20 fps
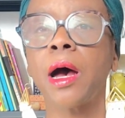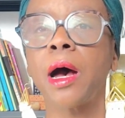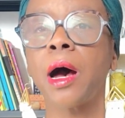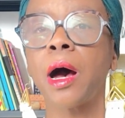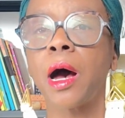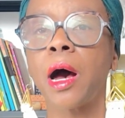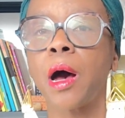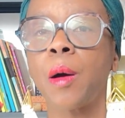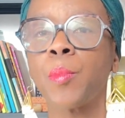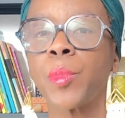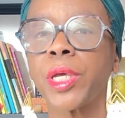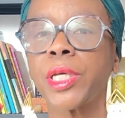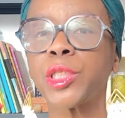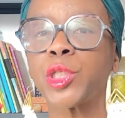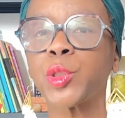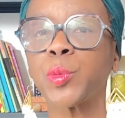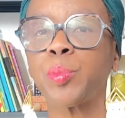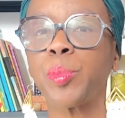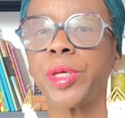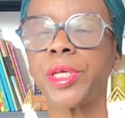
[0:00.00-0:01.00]

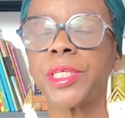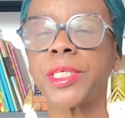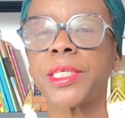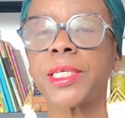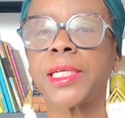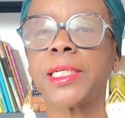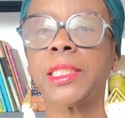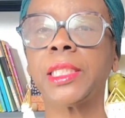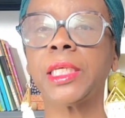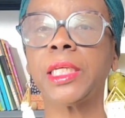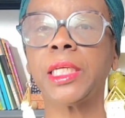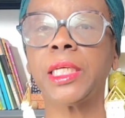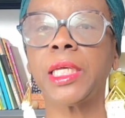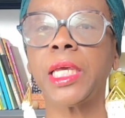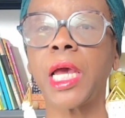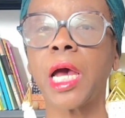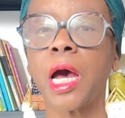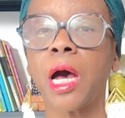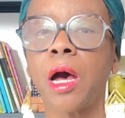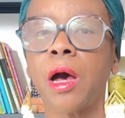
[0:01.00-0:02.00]
It's
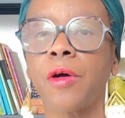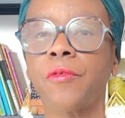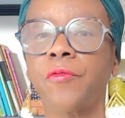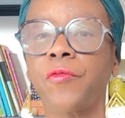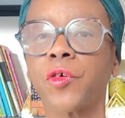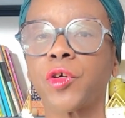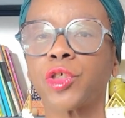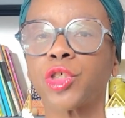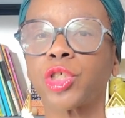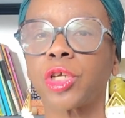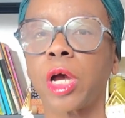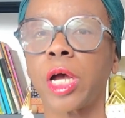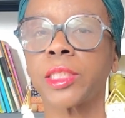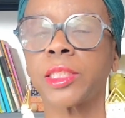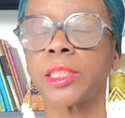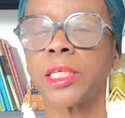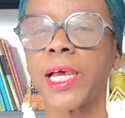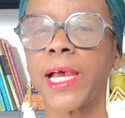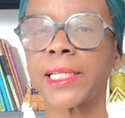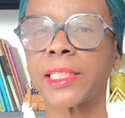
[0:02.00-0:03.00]
basically a first
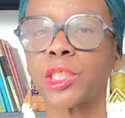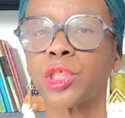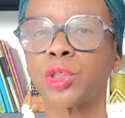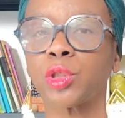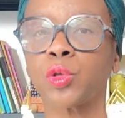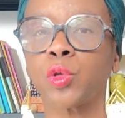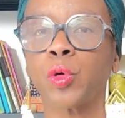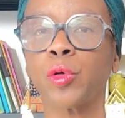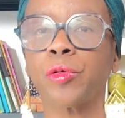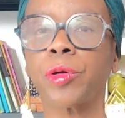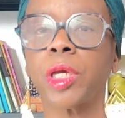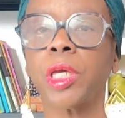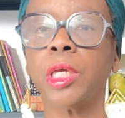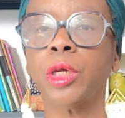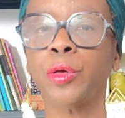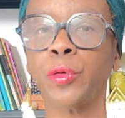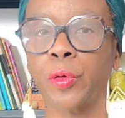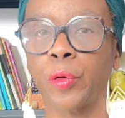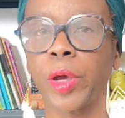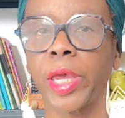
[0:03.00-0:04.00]
contact story,
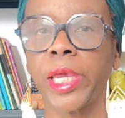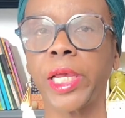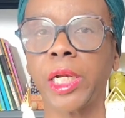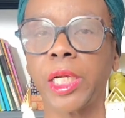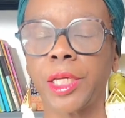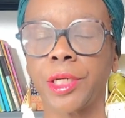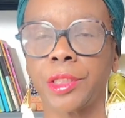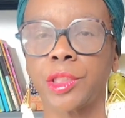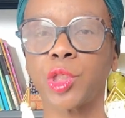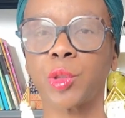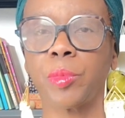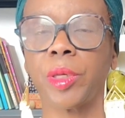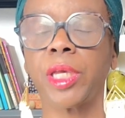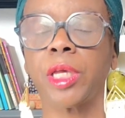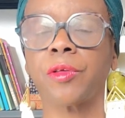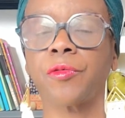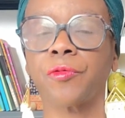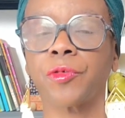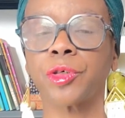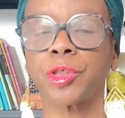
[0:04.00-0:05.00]
you know, aliens
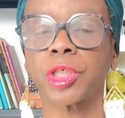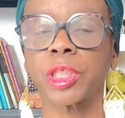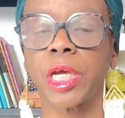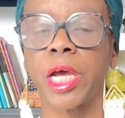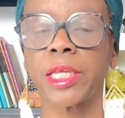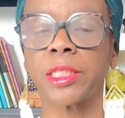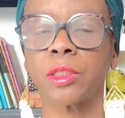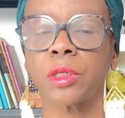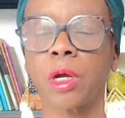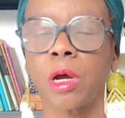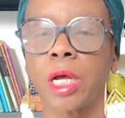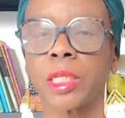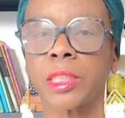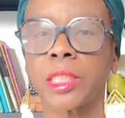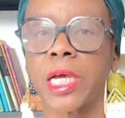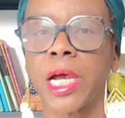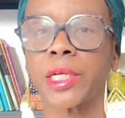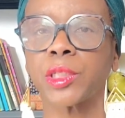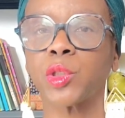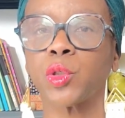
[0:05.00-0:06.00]
making first
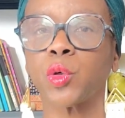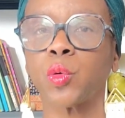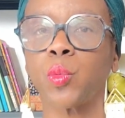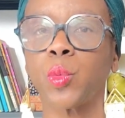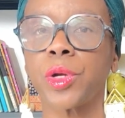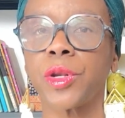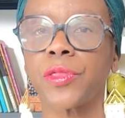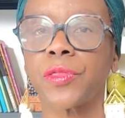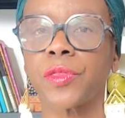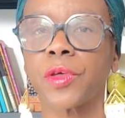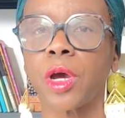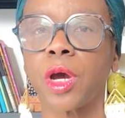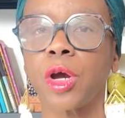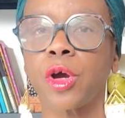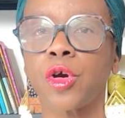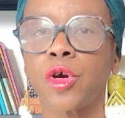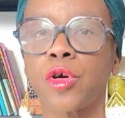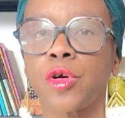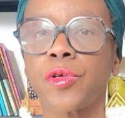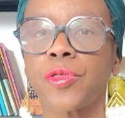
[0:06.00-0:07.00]
contact with
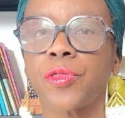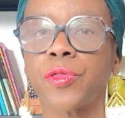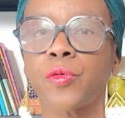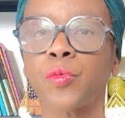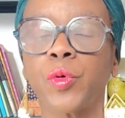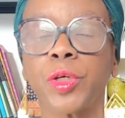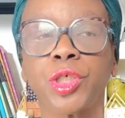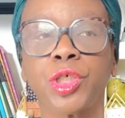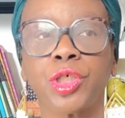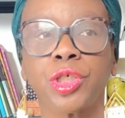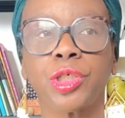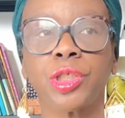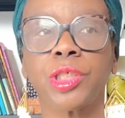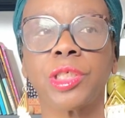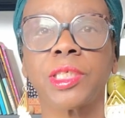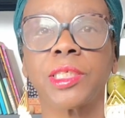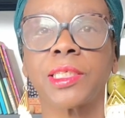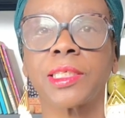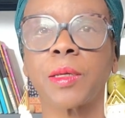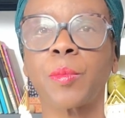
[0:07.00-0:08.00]
Earth, which is
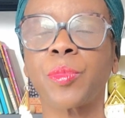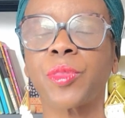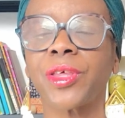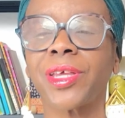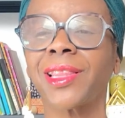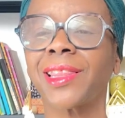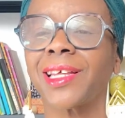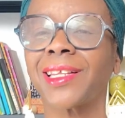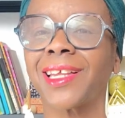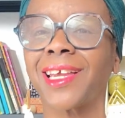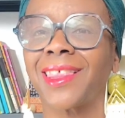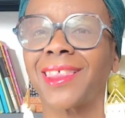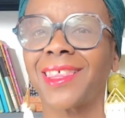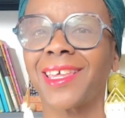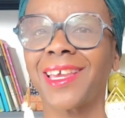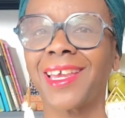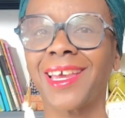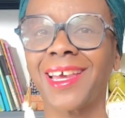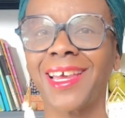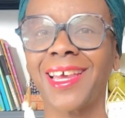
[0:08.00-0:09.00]
something that I
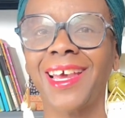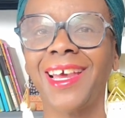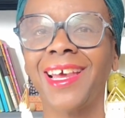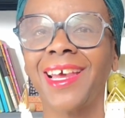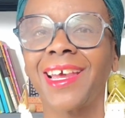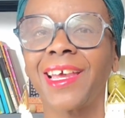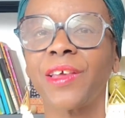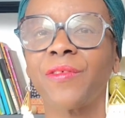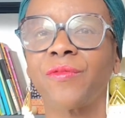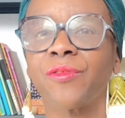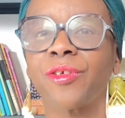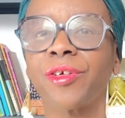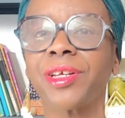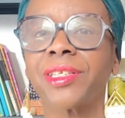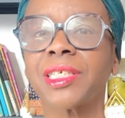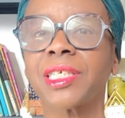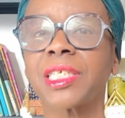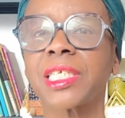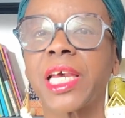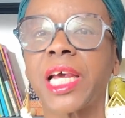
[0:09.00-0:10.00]
think, if you're
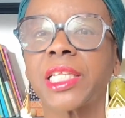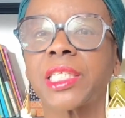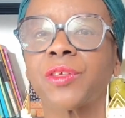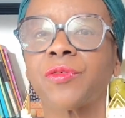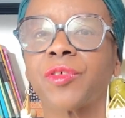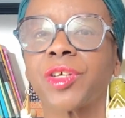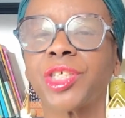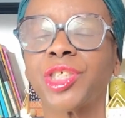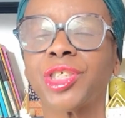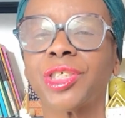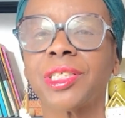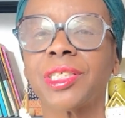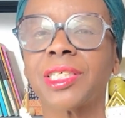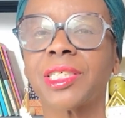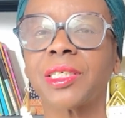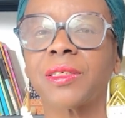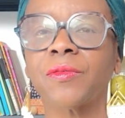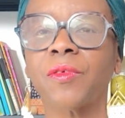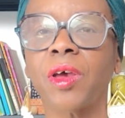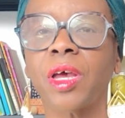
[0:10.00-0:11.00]
into science fiction,
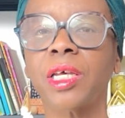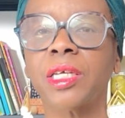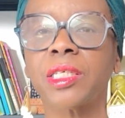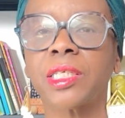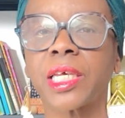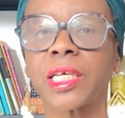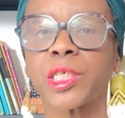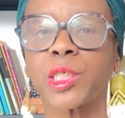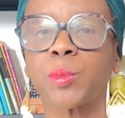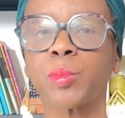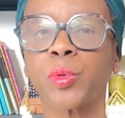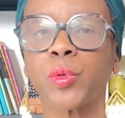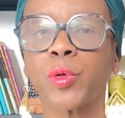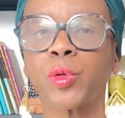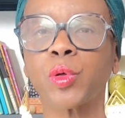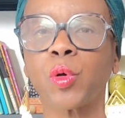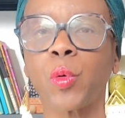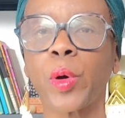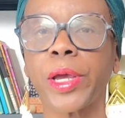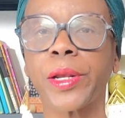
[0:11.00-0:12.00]
is
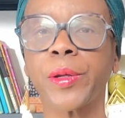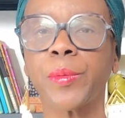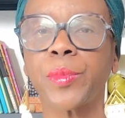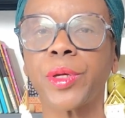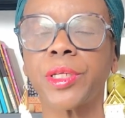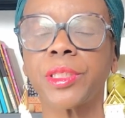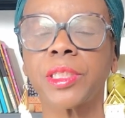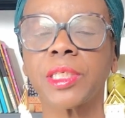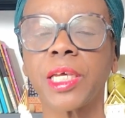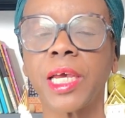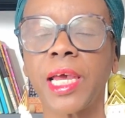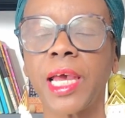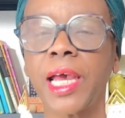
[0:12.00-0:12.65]
explored quite a bit.